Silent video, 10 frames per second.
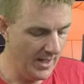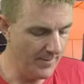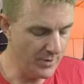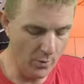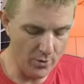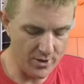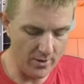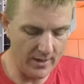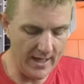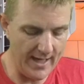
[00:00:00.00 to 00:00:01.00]
Um, you
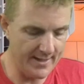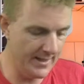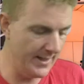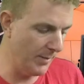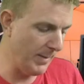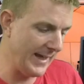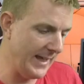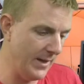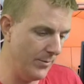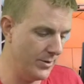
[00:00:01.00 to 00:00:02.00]
also get a little
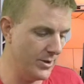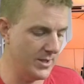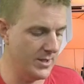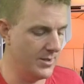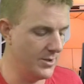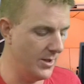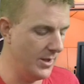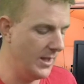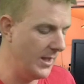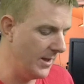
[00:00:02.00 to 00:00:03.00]
packet, we'll just show
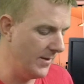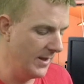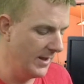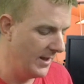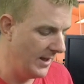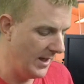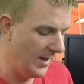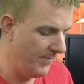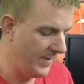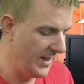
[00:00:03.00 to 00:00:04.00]
you here,
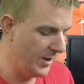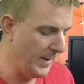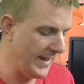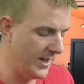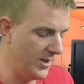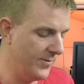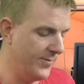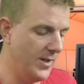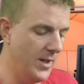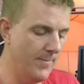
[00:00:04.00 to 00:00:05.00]
um, a little packet
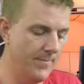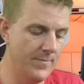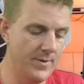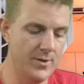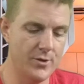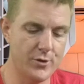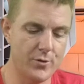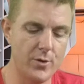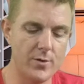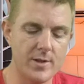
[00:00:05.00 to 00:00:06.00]
of um,
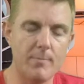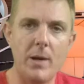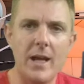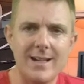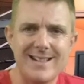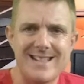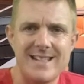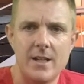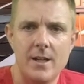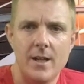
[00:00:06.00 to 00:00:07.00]
screws and
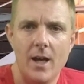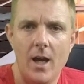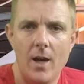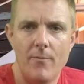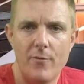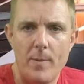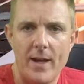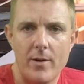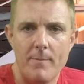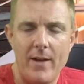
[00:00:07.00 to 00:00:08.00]
plugs um, for
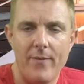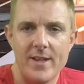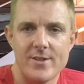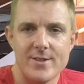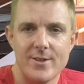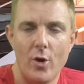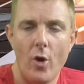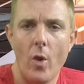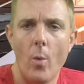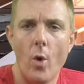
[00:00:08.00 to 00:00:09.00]
being able to mount this
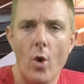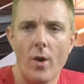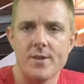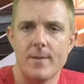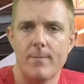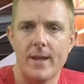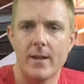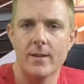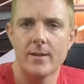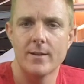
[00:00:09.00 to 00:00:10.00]
on the wall or something